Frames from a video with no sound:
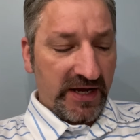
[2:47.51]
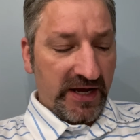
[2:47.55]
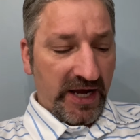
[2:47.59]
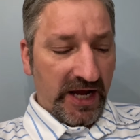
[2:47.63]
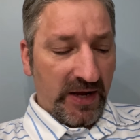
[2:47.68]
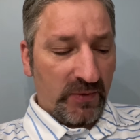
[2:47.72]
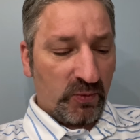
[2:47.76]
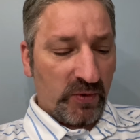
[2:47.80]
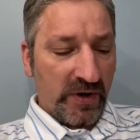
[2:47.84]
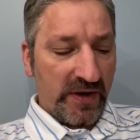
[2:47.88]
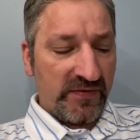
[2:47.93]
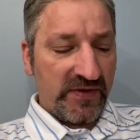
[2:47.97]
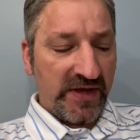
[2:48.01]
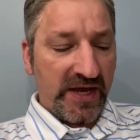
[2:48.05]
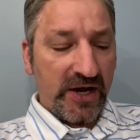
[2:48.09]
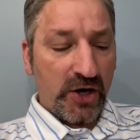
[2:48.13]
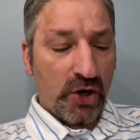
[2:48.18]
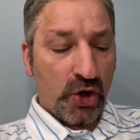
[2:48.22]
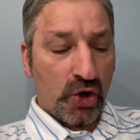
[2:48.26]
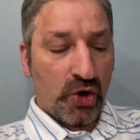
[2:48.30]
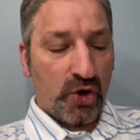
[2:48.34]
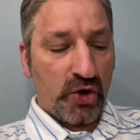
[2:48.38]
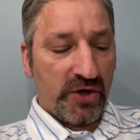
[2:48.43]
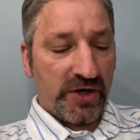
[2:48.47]
"And when they
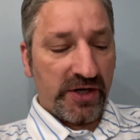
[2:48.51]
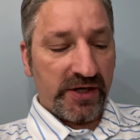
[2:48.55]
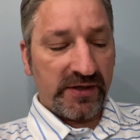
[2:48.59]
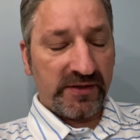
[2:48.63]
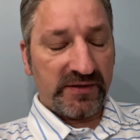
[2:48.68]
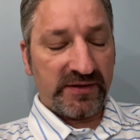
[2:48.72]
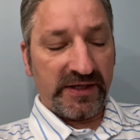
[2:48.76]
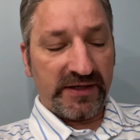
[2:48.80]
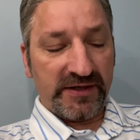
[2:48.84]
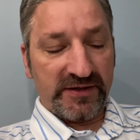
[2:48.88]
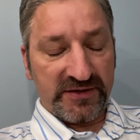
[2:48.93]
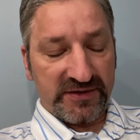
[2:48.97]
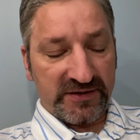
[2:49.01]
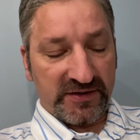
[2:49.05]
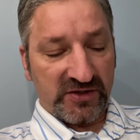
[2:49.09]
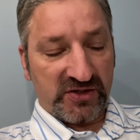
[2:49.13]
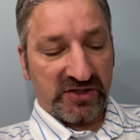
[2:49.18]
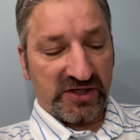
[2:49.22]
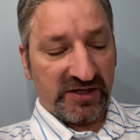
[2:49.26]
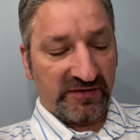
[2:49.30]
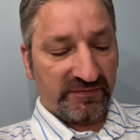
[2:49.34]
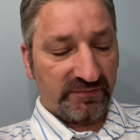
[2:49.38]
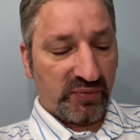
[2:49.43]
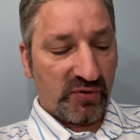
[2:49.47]
heard it," that is the
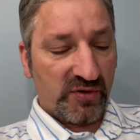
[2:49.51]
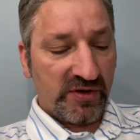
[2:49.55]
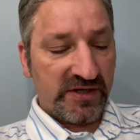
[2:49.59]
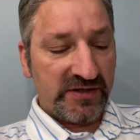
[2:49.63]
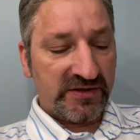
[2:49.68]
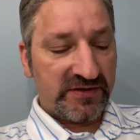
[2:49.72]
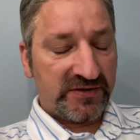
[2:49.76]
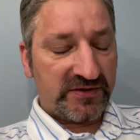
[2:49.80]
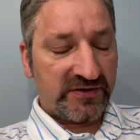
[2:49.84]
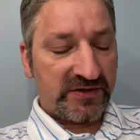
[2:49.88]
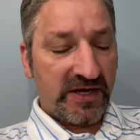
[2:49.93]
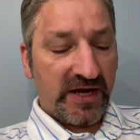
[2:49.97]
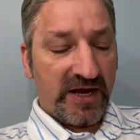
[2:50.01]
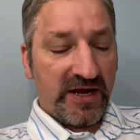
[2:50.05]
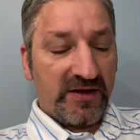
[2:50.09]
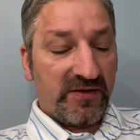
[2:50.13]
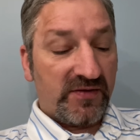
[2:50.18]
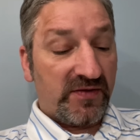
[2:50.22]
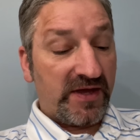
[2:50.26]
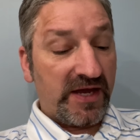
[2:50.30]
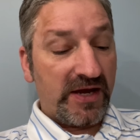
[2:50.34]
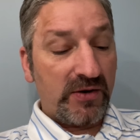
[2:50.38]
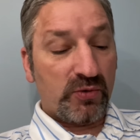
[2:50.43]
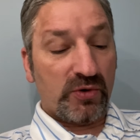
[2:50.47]
chief priests,
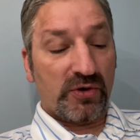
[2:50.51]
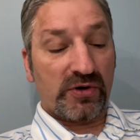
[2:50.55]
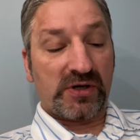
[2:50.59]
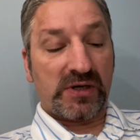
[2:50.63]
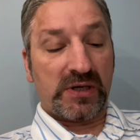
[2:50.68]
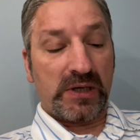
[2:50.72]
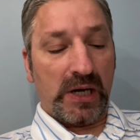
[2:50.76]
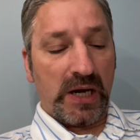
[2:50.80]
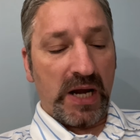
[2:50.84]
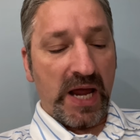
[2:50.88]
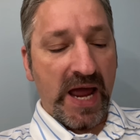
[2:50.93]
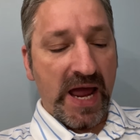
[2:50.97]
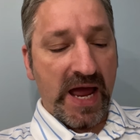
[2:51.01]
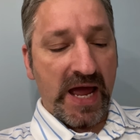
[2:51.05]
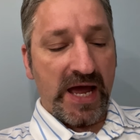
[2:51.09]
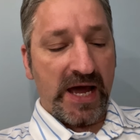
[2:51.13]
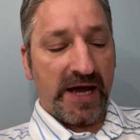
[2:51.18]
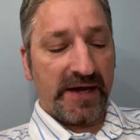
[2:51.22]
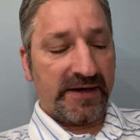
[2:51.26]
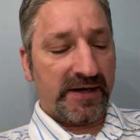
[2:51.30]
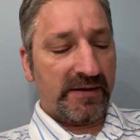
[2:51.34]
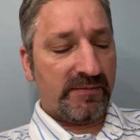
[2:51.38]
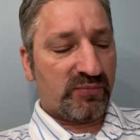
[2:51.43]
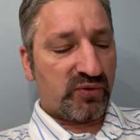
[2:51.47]
"they were
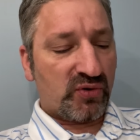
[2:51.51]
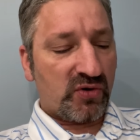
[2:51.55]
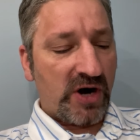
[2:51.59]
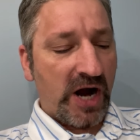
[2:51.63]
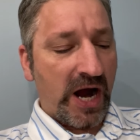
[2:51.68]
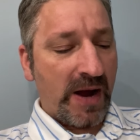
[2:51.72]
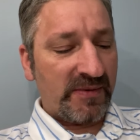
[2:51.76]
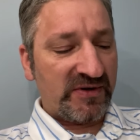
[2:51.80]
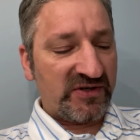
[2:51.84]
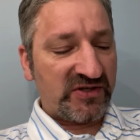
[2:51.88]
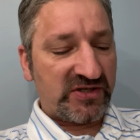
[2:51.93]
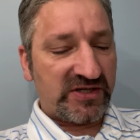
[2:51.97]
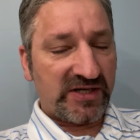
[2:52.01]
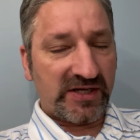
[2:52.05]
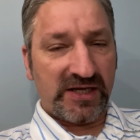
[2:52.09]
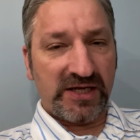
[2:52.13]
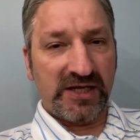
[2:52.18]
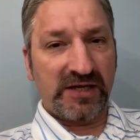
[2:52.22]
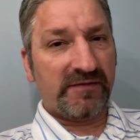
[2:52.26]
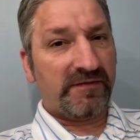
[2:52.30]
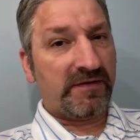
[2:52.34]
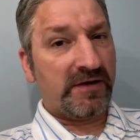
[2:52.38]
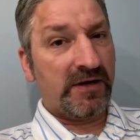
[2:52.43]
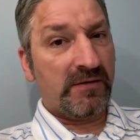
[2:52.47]
glad and promised to
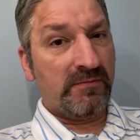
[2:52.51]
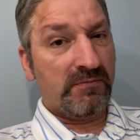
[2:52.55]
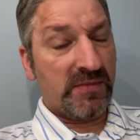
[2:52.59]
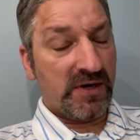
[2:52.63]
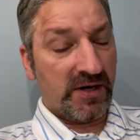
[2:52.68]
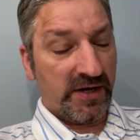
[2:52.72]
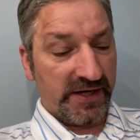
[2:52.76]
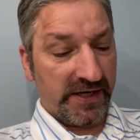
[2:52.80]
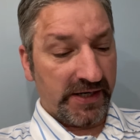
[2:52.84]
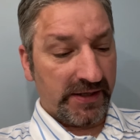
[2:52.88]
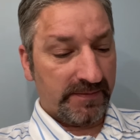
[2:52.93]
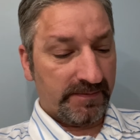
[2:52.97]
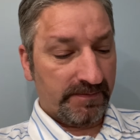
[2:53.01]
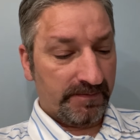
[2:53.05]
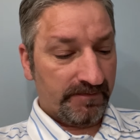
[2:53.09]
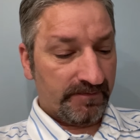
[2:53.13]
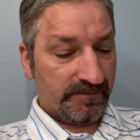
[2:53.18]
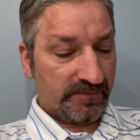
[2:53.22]
give him money.